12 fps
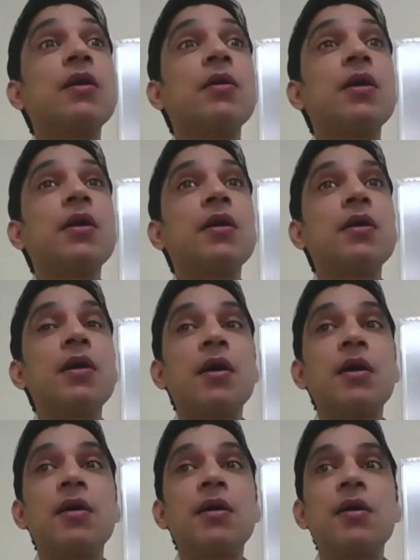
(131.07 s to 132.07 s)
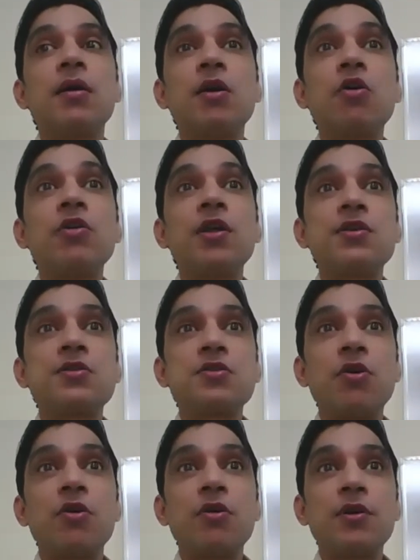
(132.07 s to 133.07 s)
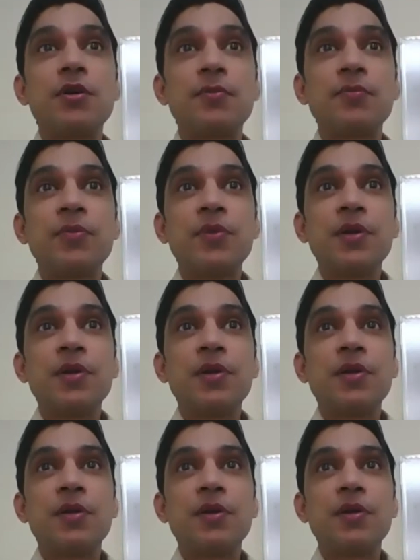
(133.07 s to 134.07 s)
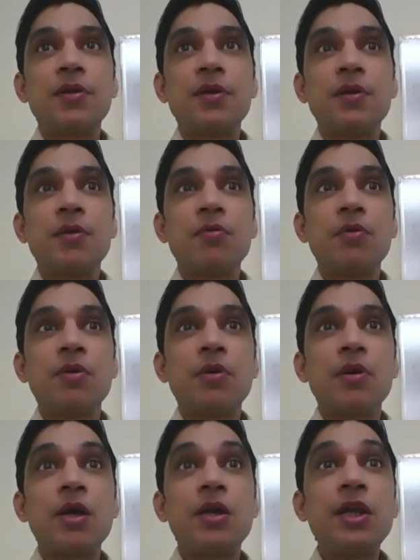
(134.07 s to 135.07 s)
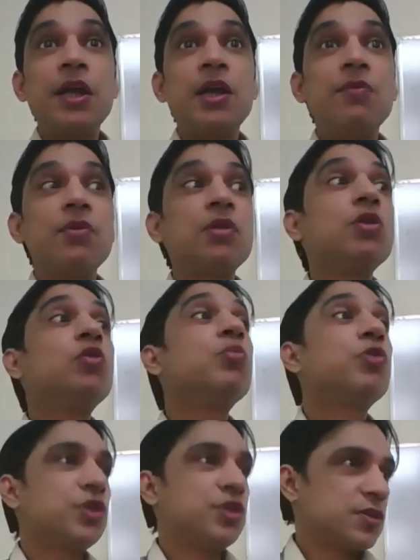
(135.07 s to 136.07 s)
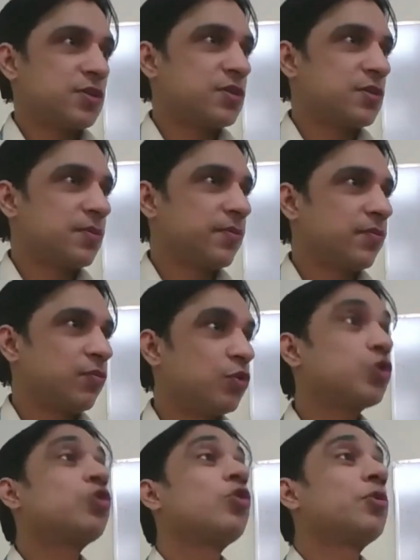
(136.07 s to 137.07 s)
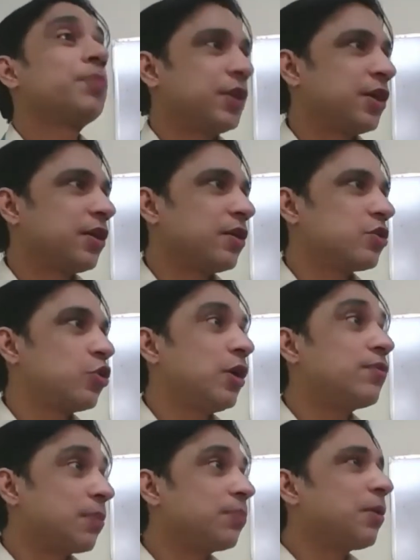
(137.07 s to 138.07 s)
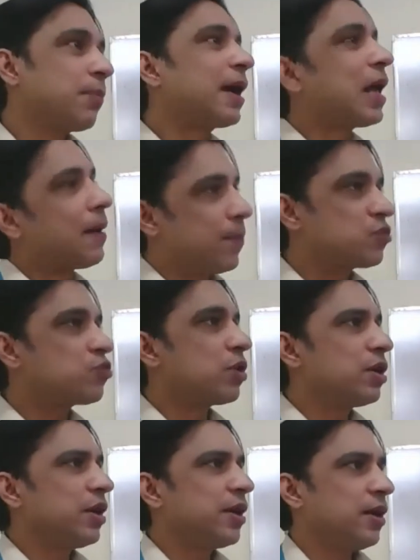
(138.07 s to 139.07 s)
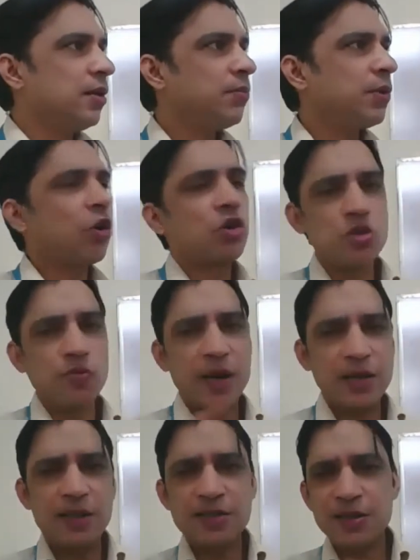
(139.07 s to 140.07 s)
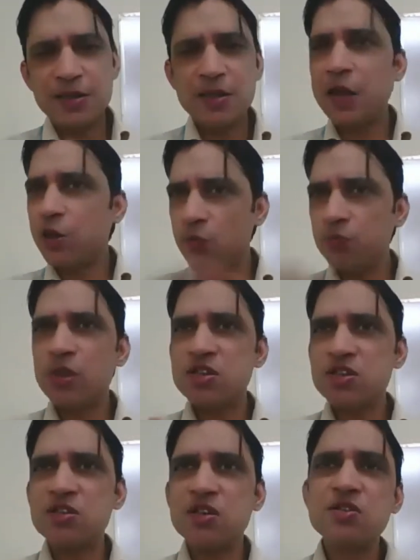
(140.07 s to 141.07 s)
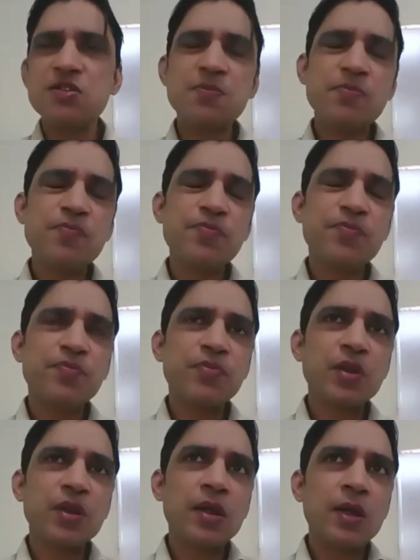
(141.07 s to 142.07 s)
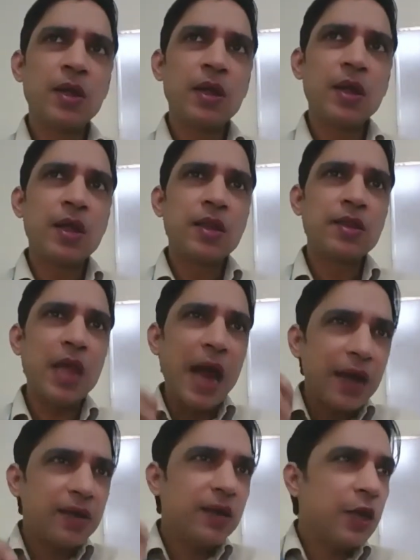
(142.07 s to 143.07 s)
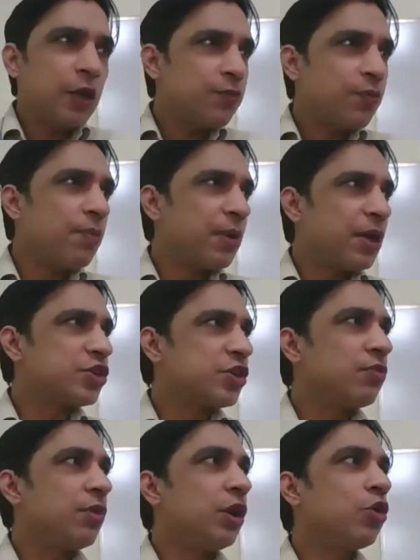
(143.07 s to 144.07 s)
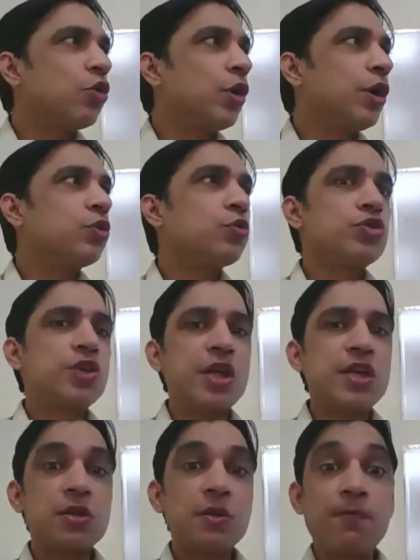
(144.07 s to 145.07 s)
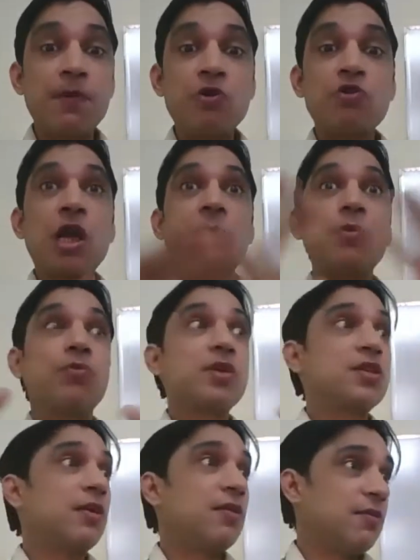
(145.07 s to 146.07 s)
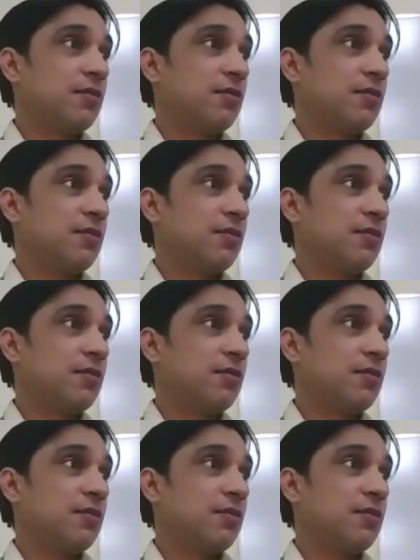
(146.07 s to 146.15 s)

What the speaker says: erroneous or a DNA with new mutations, which should not be there. So if something bad happens to the DNA because of any of these reasons, that information will going to change the phenotype of the cell.